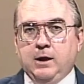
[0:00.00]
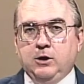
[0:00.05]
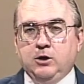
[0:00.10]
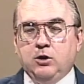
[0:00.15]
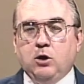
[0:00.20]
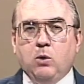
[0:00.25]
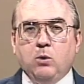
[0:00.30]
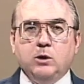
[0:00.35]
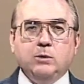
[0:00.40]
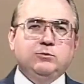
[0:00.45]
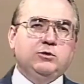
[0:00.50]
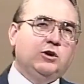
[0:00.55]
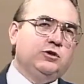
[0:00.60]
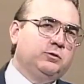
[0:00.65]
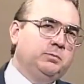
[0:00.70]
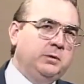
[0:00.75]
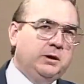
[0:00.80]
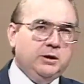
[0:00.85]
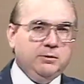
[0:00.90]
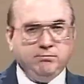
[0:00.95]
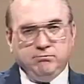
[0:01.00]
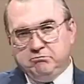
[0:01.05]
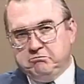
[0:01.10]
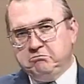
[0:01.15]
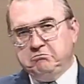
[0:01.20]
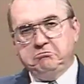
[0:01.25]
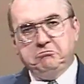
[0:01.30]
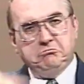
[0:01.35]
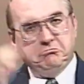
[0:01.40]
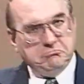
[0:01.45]
You don't want them just to be
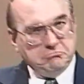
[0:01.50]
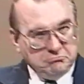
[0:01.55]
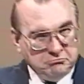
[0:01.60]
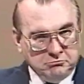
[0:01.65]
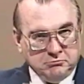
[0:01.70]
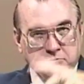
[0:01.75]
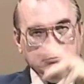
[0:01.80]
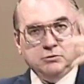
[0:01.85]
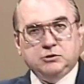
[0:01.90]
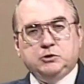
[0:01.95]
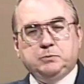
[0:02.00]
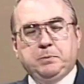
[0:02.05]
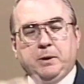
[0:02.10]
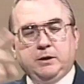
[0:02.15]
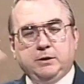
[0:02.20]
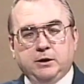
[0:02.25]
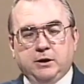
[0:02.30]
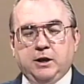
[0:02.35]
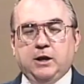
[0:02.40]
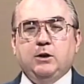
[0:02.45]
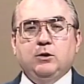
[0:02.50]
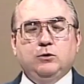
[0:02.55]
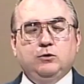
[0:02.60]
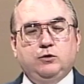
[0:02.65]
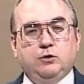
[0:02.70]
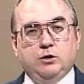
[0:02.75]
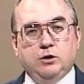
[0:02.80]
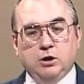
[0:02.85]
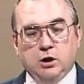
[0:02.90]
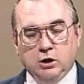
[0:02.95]
spending
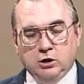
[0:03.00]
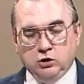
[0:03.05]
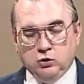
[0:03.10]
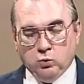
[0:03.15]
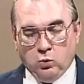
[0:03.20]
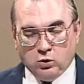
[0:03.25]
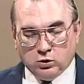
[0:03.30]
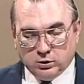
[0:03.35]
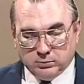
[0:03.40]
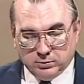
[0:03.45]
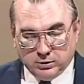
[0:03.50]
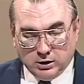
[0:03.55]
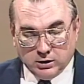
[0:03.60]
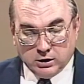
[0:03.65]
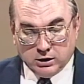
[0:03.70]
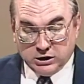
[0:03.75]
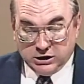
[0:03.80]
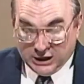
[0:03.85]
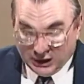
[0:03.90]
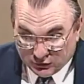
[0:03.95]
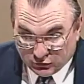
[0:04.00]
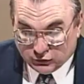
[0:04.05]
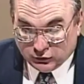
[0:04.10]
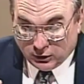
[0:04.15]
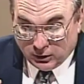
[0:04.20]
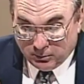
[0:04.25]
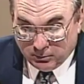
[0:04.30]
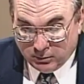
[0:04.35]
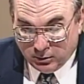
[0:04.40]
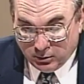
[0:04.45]
energy, you want them to get
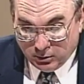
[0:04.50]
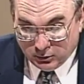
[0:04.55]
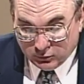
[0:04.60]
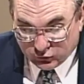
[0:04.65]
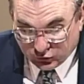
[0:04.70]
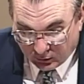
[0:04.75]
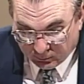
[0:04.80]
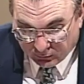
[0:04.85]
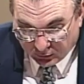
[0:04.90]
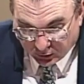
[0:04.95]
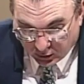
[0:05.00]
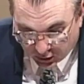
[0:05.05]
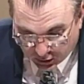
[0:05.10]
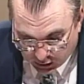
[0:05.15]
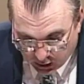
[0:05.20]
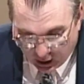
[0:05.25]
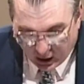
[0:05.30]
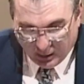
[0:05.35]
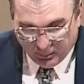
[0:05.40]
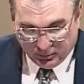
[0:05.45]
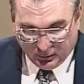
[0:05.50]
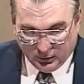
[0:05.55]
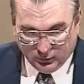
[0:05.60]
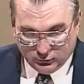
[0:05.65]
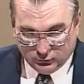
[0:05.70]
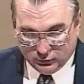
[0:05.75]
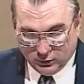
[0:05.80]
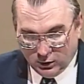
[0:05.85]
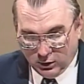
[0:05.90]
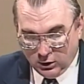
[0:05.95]
some, something
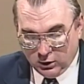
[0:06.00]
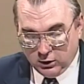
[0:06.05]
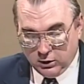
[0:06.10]
accomplished.